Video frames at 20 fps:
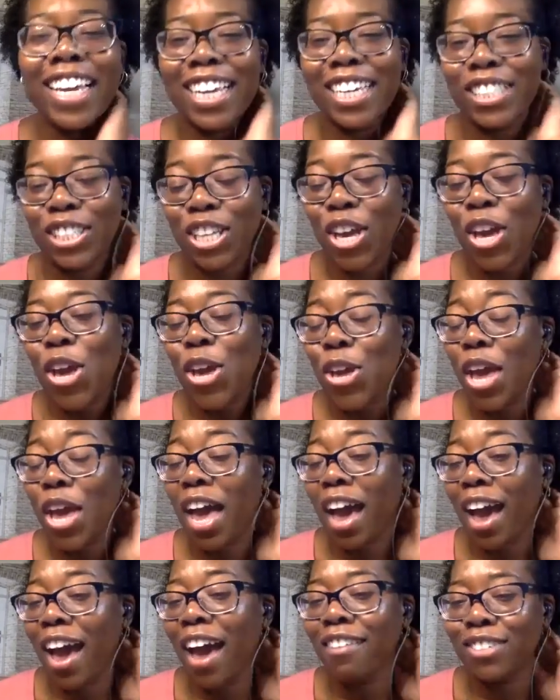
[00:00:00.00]
because
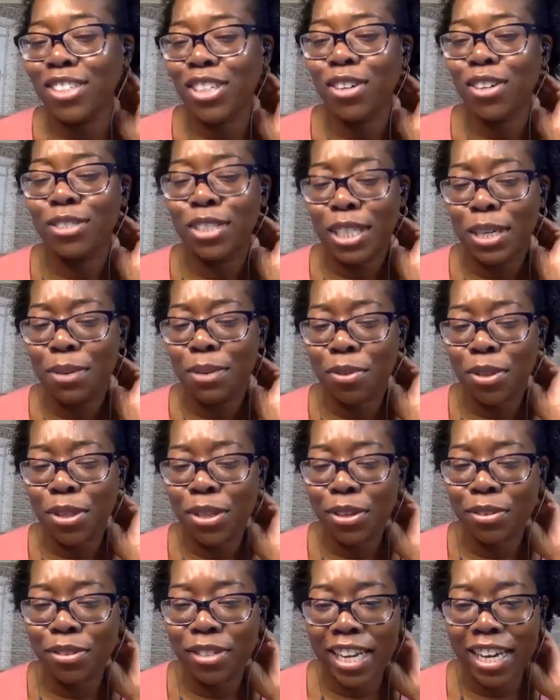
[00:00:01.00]
I have to go deep with
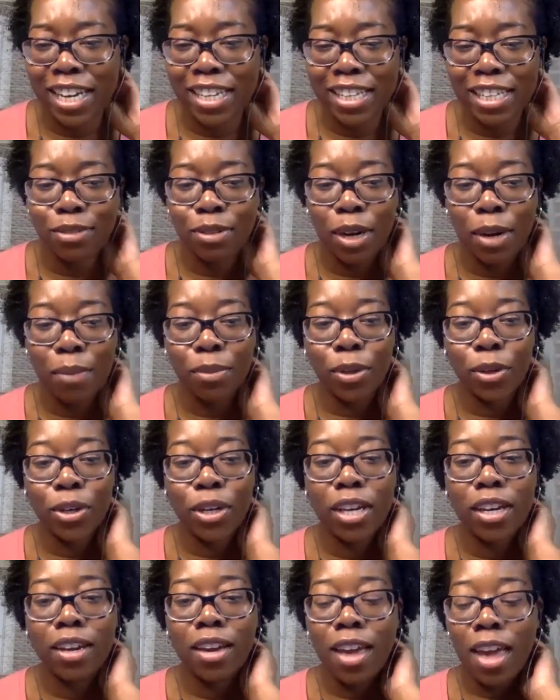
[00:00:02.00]
you, Dan. That's what I'm
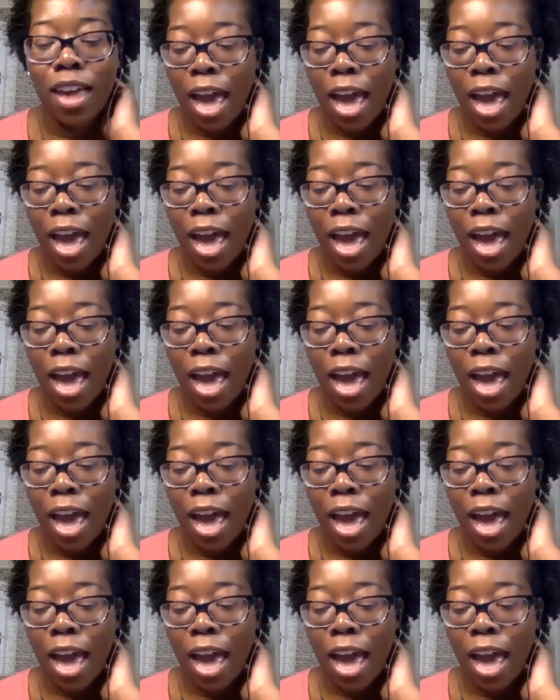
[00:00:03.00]
learning.